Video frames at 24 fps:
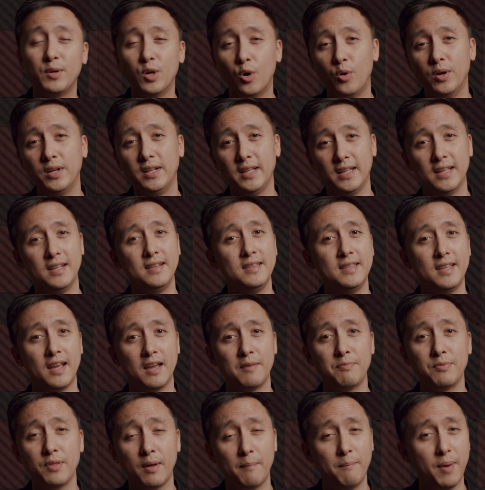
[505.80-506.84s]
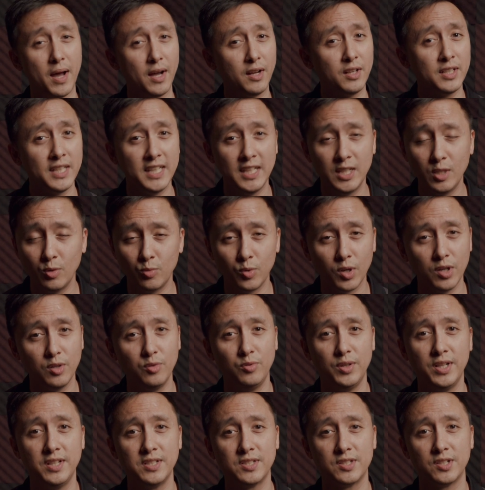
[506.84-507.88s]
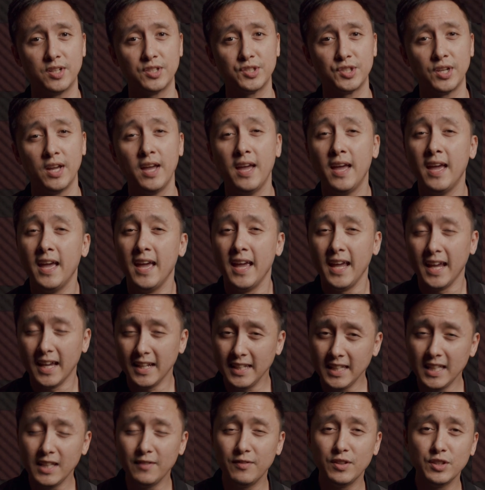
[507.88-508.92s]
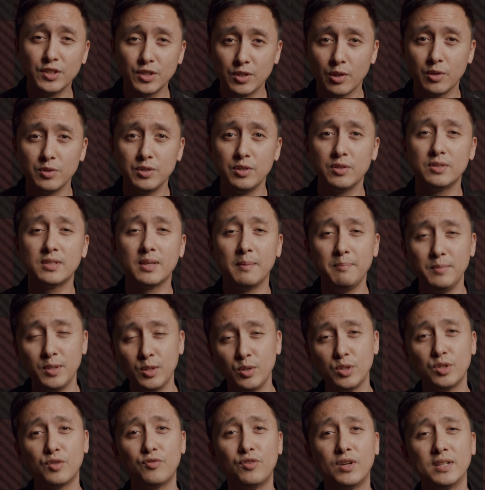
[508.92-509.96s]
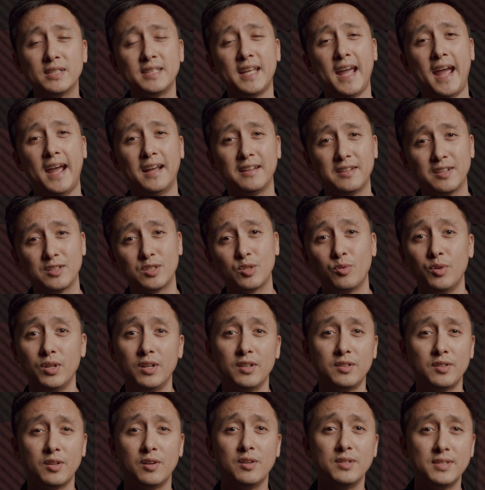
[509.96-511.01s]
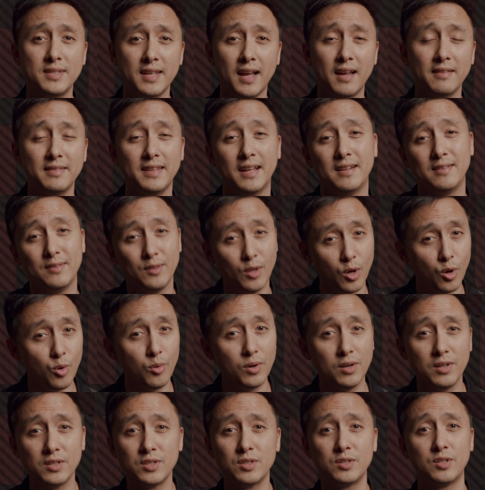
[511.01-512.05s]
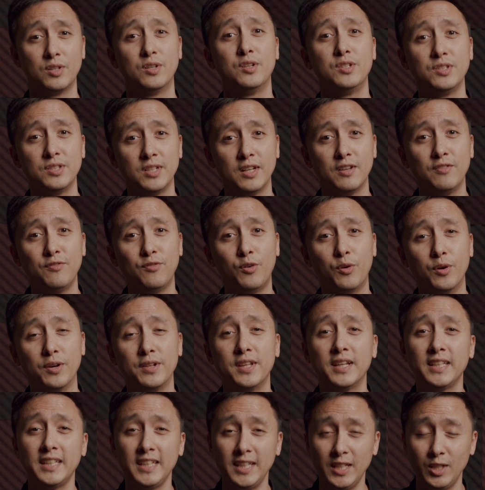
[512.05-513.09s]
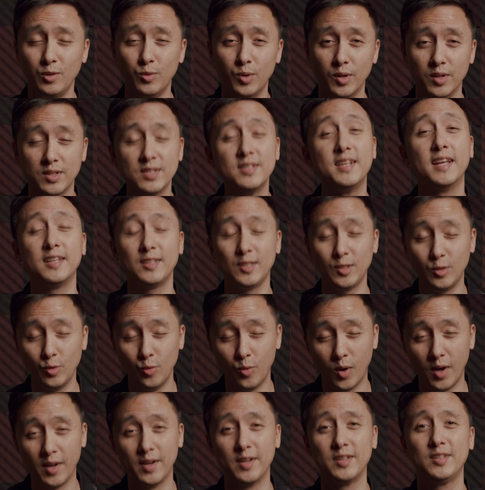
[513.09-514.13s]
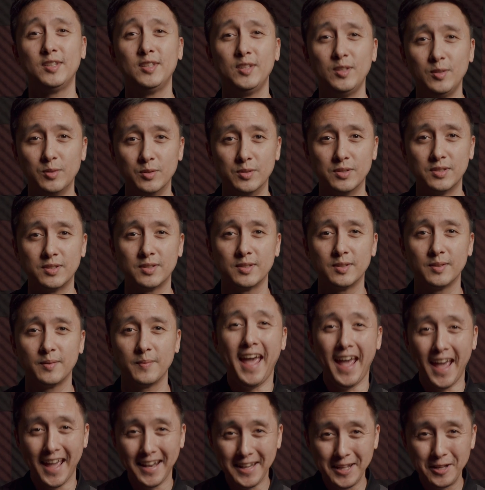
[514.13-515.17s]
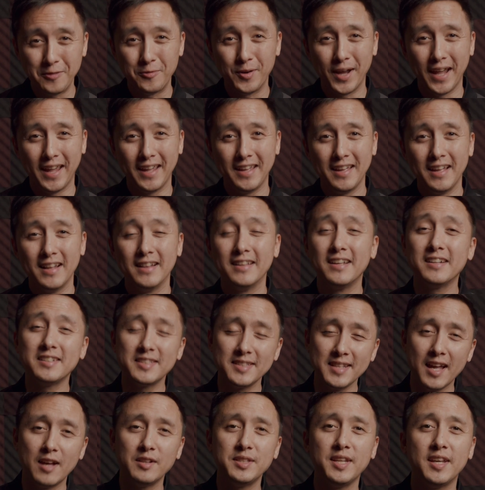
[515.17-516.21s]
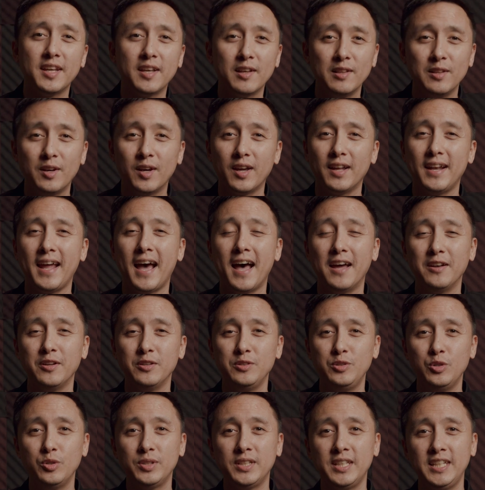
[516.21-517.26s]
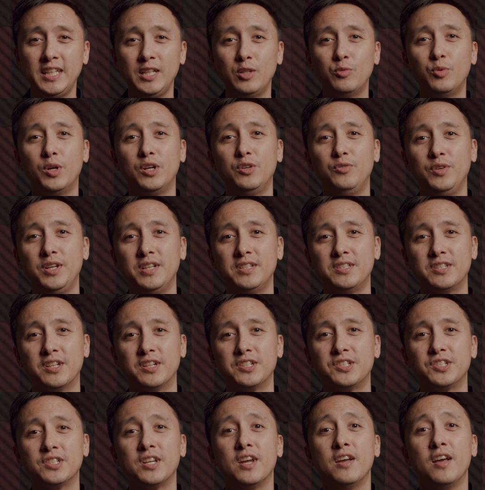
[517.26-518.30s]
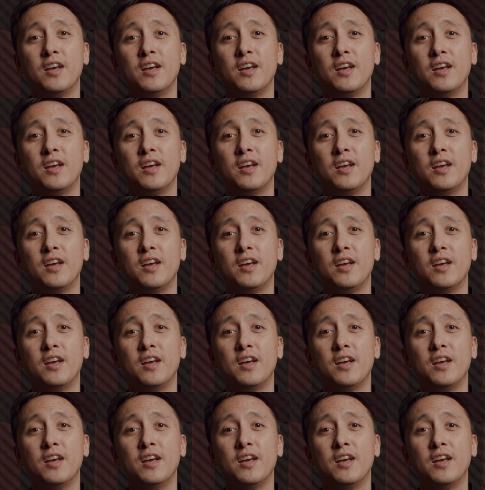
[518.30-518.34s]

going in depth about keyword research, and he even shows you some useful tactics when it turns out that no one is searching for the keywords that you want to use. Anyway, let's now take a look at how to do keyword research